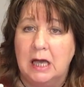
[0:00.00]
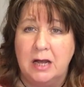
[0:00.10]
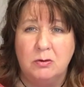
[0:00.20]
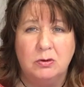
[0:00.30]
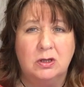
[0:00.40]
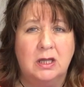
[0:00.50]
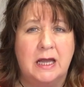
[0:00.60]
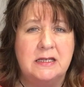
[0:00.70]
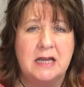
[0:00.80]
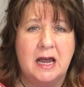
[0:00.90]
I don't
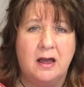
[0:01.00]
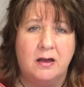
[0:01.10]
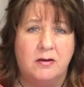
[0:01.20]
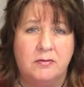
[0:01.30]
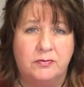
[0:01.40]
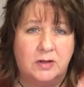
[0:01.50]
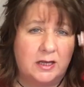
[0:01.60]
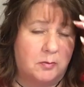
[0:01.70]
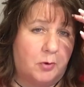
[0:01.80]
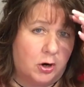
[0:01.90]
like to have
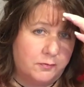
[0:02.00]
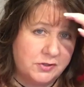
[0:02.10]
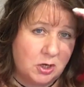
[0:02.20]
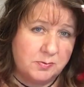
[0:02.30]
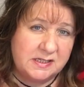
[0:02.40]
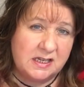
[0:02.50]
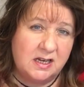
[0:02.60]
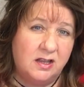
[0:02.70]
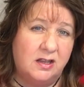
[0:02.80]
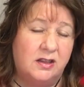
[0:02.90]
like a bar of soap
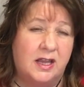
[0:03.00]
sitting